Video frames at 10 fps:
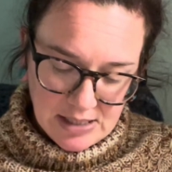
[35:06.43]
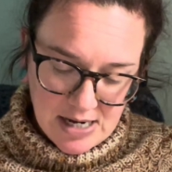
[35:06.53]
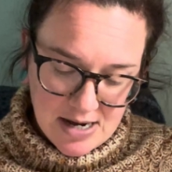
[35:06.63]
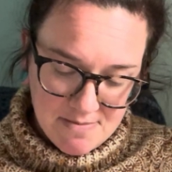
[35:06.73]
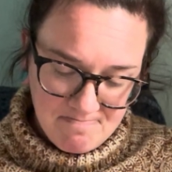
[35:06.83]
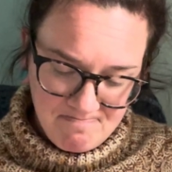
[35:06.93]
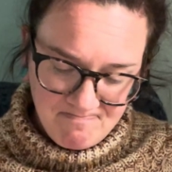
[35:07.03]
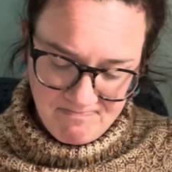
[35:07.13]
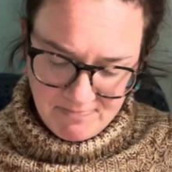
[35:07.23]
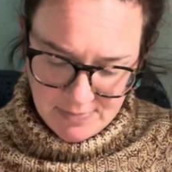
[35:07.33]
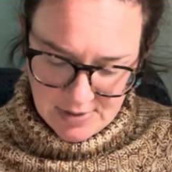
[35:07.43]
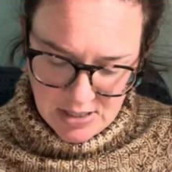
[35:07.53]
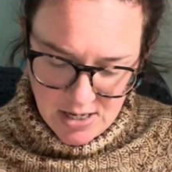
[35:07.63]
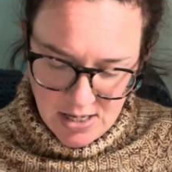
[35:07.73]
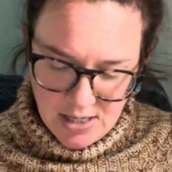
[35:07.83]

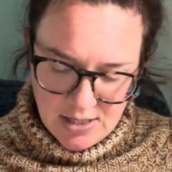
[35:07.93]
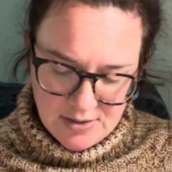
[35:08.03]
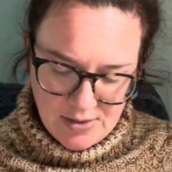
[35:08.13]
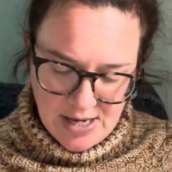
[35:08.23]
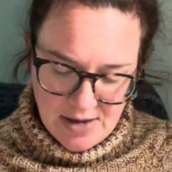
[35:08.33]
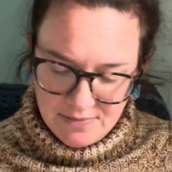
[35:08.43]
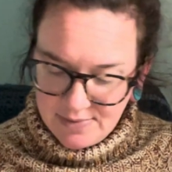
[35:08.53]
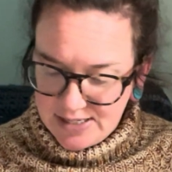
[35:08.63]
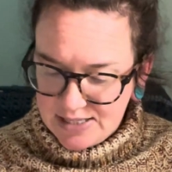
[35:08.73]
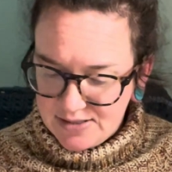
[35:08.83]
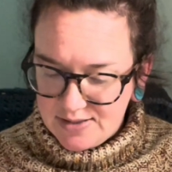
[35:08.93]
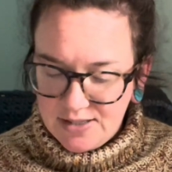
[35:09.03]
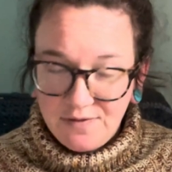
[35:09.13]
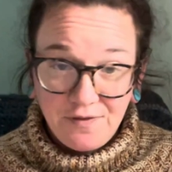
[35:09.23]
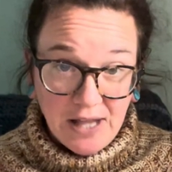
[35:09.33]
So yeah, that's
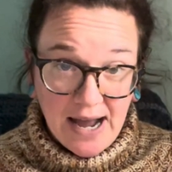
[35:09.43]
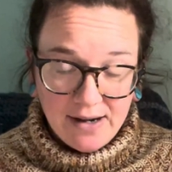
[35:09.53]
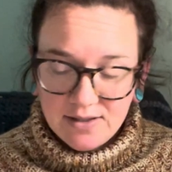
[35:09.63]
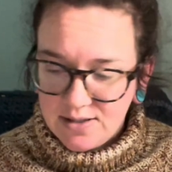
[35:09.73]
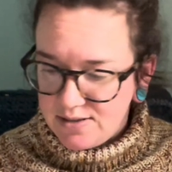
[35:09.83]
the flax.